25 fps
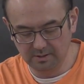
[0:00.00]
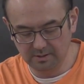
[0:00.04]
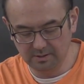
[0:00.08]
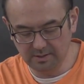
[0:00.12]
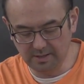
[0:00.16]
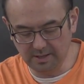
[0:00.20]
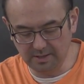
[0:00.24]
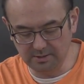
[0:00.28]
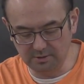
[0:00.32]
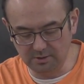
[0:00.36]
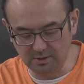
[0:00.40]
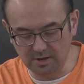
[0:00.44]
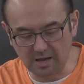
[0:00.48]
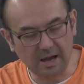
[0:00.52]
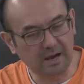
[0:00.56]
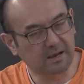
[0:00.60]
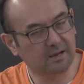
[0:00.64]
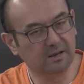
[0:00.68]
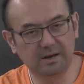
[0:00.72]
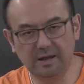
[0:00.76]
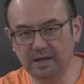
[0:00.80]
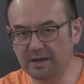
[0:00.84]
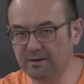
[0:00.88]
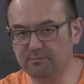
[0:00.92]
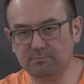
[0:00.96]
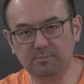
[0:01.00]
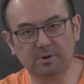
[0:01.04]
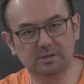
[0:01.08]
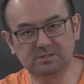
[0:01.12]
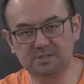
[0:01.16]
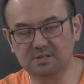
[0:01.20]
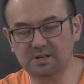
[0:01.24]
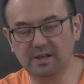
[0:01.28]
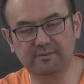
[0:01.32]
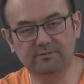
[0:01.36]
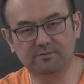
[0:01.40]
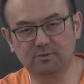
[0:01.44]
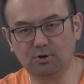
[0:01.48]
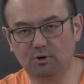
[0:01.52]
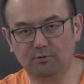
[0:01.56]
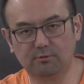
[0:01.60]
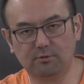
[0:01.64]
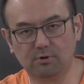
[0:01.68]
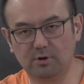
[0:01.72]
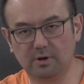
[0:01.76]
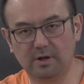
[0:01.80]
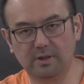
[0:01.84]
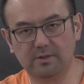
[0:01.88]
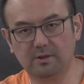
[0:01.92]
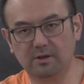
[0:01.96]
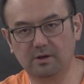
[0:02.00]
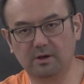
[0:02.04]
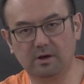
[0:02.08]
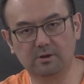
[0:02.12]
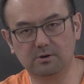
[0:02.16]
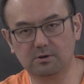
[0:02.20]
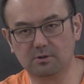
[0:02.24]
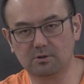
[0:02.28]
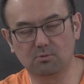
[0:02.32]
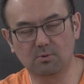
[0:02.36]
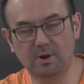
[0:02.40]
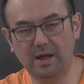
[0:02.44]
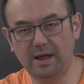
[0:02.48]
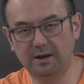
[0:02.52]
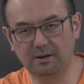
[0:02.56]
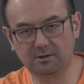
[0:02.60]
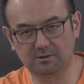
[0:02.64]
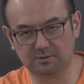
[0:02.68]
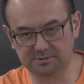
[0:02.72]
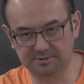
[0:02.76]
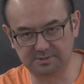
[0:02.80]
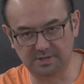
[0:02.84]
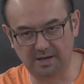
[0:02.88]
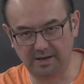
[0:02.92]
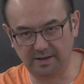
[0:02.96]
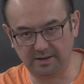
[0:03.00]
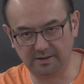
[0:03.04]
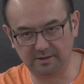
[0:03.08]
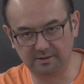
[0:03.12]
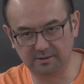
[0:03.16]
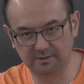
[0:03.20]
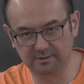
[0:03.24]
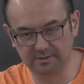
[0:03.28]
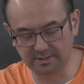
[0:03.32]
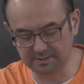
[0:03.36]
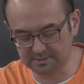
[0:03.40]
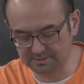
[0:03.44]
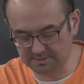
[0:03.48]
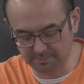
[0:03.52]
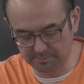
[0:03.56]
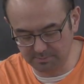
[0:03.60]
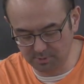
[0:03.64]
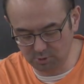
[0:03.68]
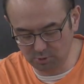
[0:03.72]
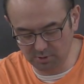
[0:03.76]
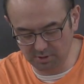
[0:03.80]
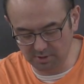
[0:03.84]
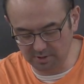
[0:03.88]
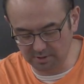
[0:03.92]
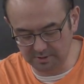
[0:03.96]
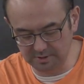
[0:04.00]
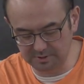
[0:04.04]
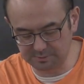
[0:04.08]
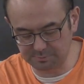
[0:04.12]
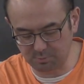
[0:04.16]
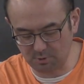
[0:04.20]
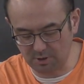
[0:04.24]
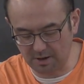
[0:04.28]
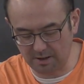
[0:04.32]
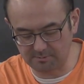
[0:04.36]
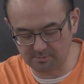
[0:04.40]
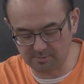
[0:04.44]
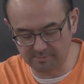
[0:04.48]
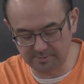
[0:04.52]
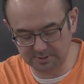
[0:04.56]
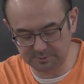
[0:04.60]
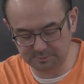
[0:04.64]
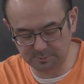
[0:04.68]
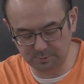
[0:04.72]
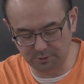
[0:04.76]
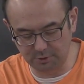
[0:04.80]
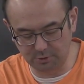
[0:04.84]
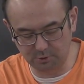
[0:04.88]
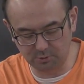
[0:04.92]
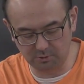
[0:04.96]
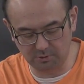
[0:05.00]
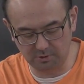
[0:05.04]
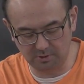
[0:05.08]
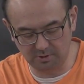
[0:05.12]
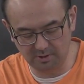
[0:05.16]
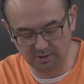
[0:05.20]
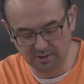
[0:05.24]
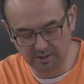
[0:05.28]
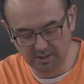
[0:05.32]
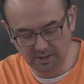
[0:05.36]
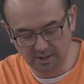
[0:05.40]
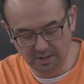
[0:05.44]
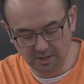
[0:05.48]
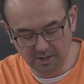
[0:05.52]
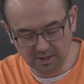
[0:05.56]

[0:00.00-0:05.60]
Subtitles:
And you're not going to have much left over under the radical sign. That's the beauty of this problem. That's pretty cool.